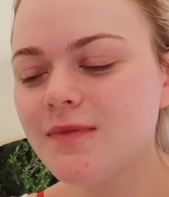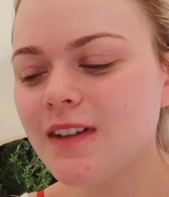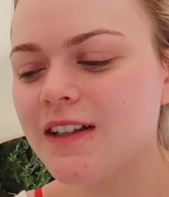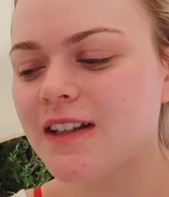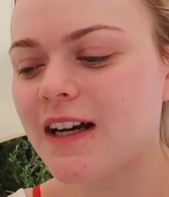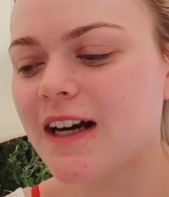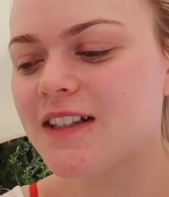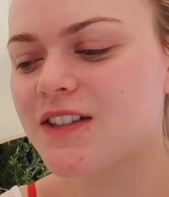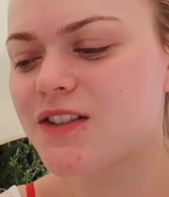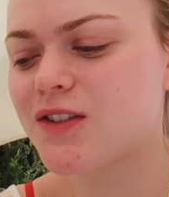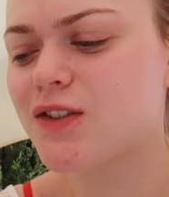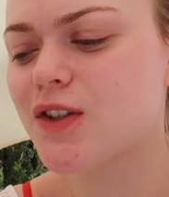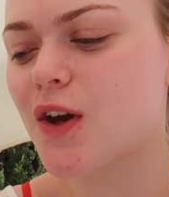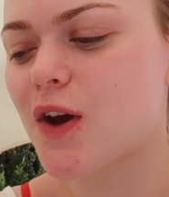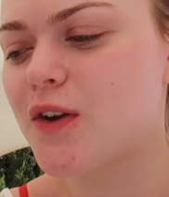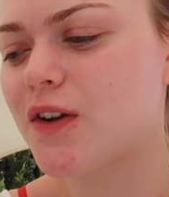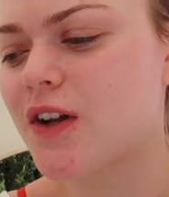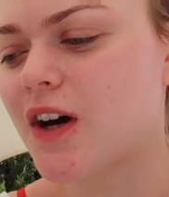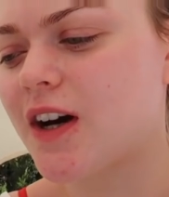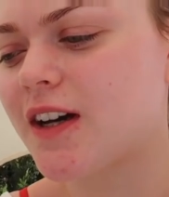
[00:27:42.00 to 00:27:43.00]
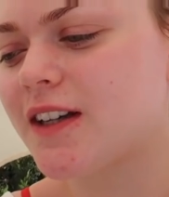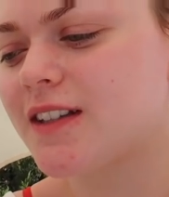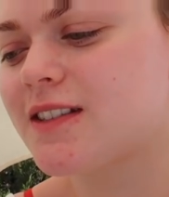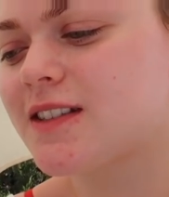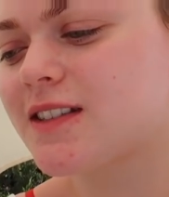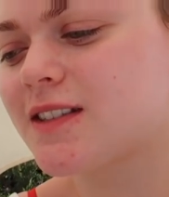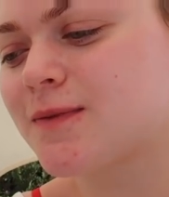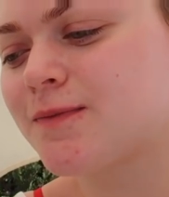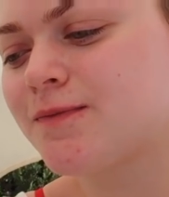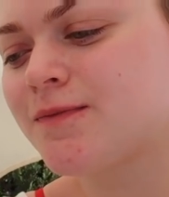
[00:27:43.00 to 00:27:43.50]
That is so nice.
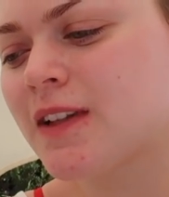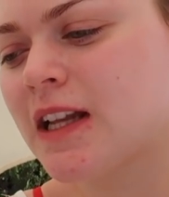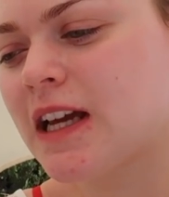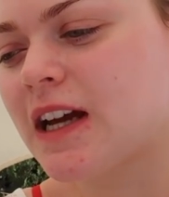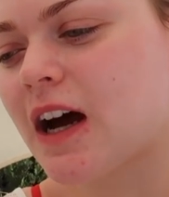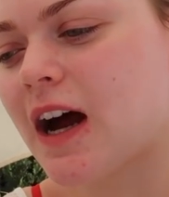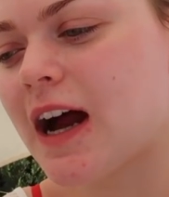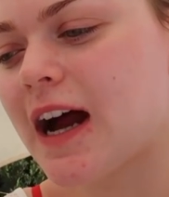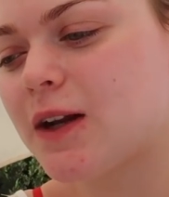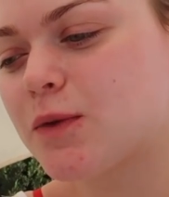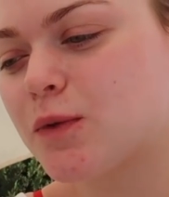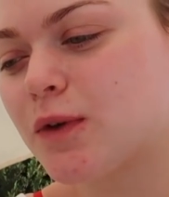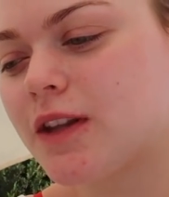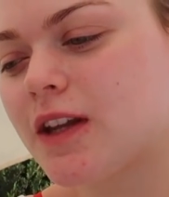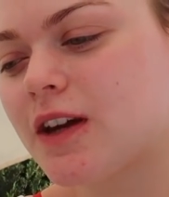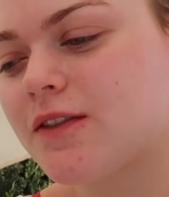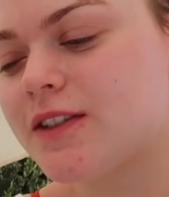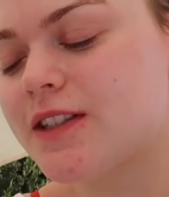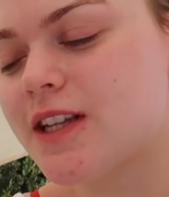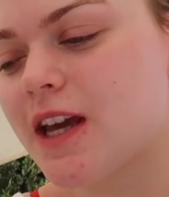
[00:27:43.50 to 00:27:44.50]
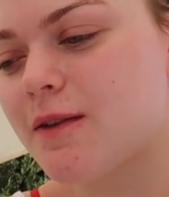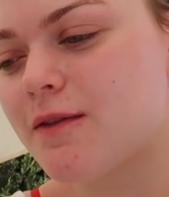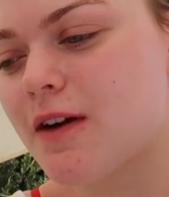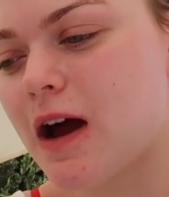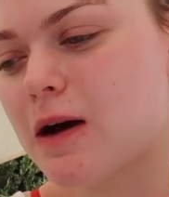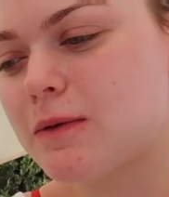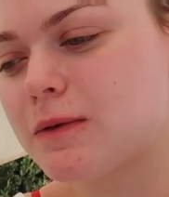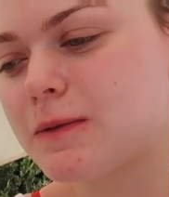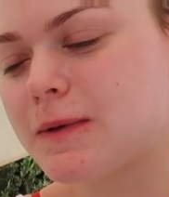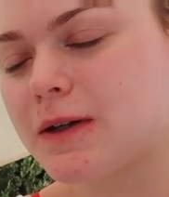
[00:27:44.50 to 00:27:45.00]
I had one the other day with
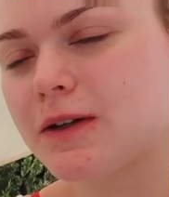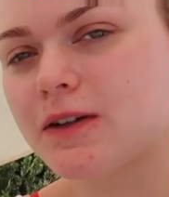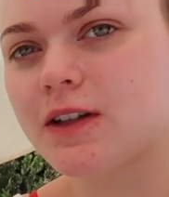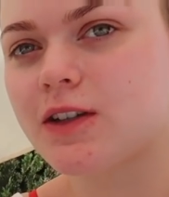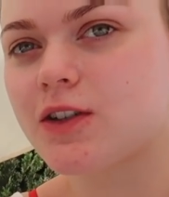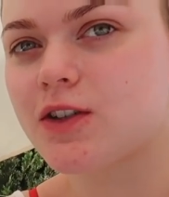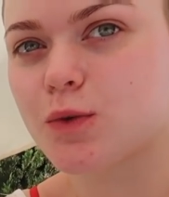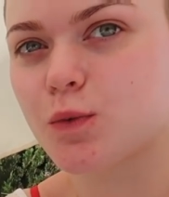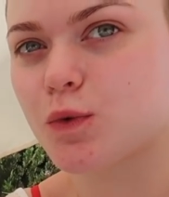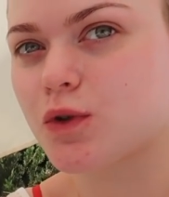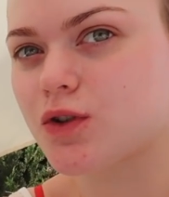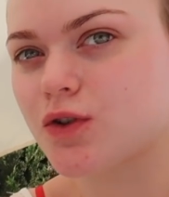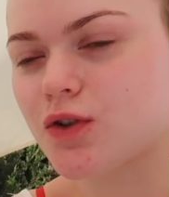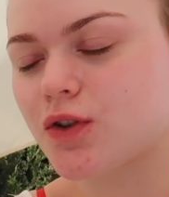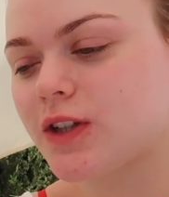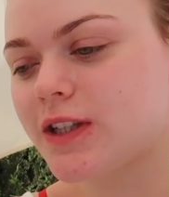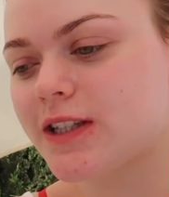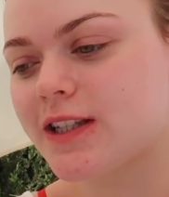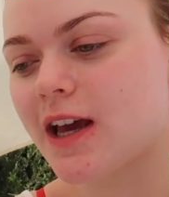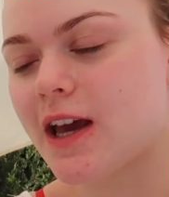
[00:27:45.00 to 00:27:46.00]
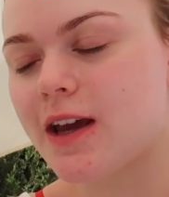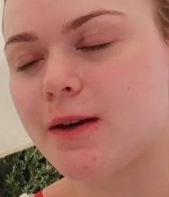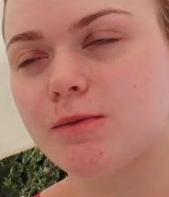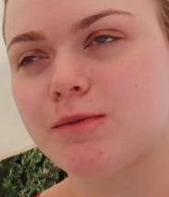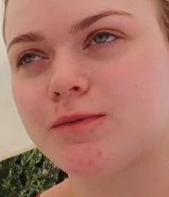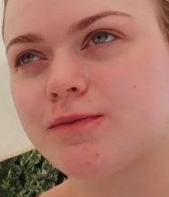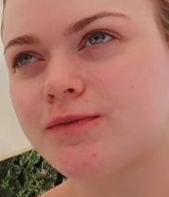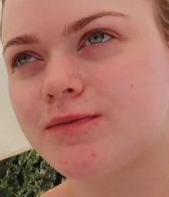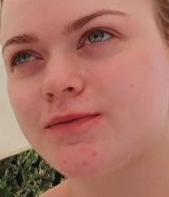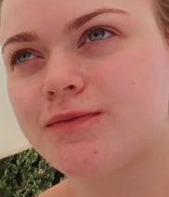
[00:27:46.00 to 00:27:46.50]
almond milk and it just was not the same.
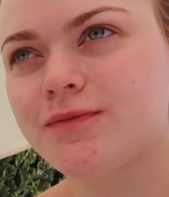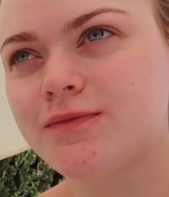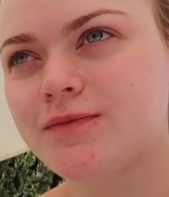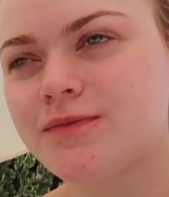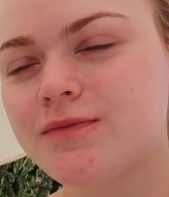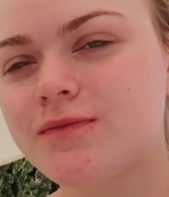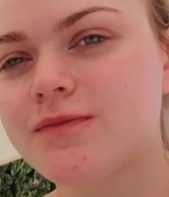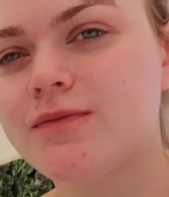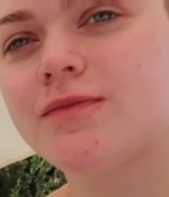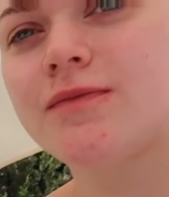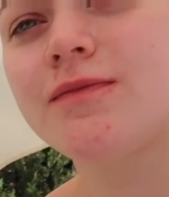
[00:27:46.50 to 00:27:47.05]
How do you do it?